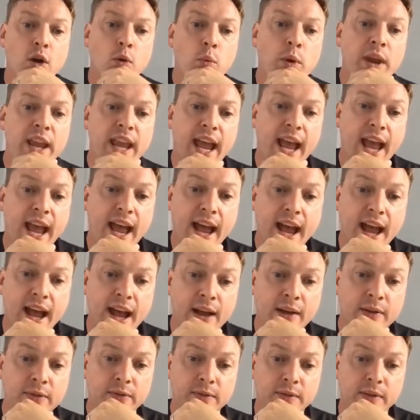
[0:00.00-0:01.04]
we
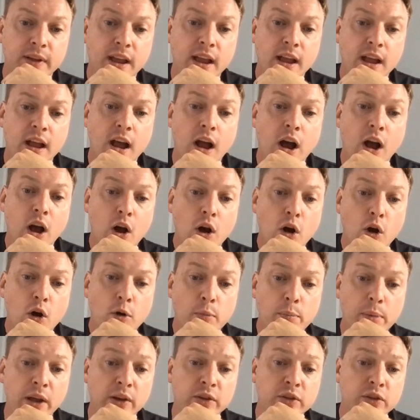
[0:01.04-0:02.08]
have a whole
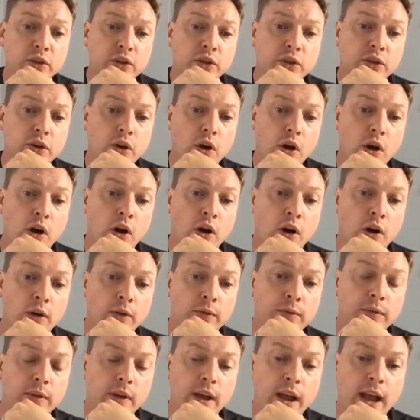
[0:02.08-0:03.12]
bunch
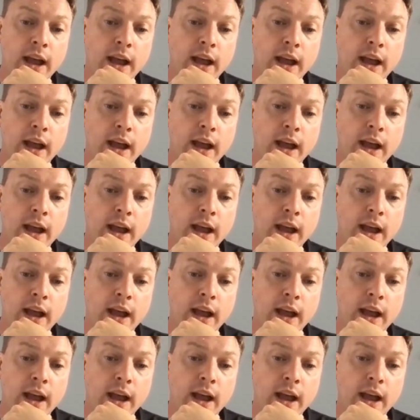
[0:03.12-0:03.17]
of